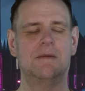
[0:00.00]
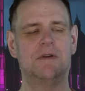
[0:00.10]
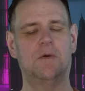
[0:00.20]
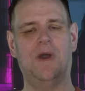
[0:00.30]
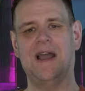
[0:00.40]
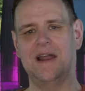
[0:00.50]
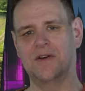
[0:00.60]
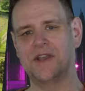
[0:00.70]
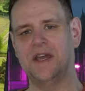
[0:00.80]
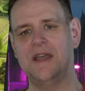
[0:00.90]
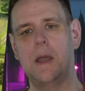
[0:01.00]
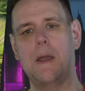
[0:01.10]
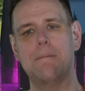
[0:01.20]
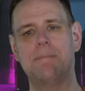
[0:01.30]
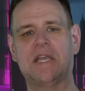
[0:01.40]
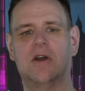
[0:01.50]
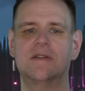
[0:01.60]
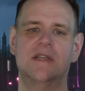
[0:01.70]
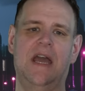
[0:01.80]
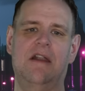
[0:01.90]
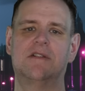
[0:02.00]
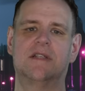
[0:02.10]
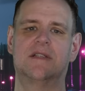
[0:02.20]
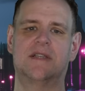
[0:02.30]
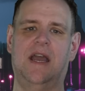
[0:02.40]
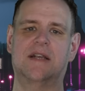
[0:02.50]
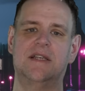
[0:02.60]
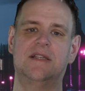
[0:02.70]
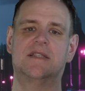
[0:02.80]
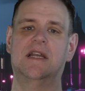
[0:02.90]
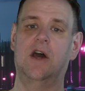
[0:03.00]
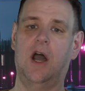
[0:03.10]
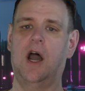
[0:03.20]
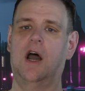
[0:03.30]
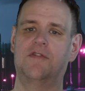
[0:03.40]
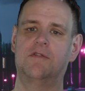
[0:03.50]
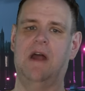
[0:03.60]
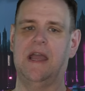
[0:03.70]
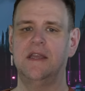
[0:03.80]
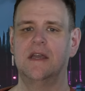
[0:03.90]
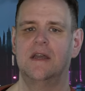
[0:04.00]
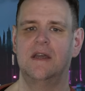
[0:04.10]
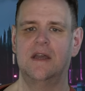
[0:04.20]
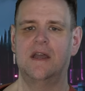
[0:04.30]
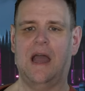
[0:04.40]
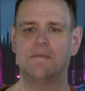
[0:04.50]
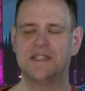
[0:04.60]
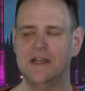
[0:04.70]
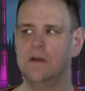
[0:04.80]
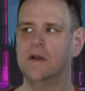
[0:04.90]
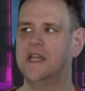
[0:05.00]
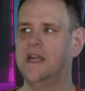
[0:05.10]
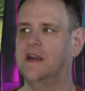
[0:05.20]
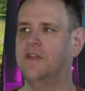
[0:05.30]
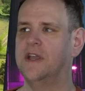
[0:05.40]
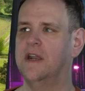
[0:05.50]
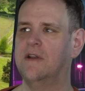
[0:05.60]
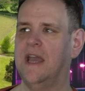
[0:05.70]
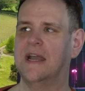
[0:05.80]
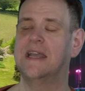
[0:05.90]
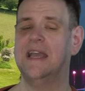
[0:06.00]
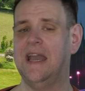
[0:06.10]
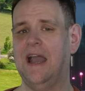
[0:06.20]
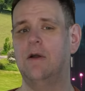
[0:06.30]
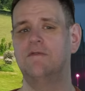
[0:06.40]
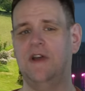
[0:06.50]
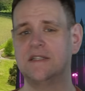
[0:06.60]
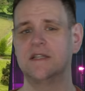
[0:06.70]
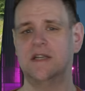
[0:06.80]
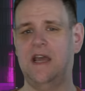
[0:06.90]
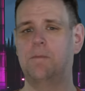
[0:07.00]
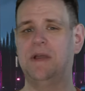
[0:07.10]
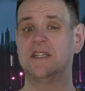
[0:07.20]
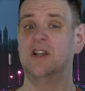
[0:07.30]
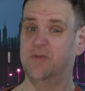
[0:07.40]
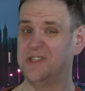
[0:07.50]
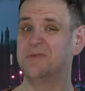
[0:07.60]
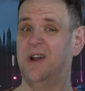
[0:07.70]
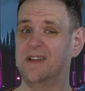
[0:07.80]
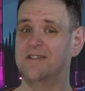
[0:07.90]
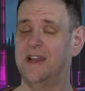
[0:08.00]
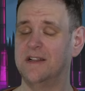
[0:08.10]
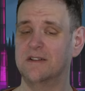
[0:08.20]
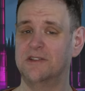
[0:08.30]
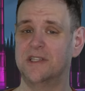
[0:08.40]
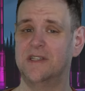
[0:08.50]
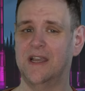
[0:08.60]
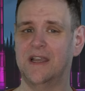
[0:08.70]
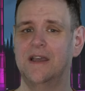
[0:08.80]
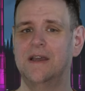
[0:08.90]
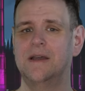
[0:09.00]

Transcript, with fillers: But the way I look at it, because inheritance tax is still at half the rate, I'm still looking at it and thinking, okay, I can get how investors are now pissed off, which is why they're creating such a stink.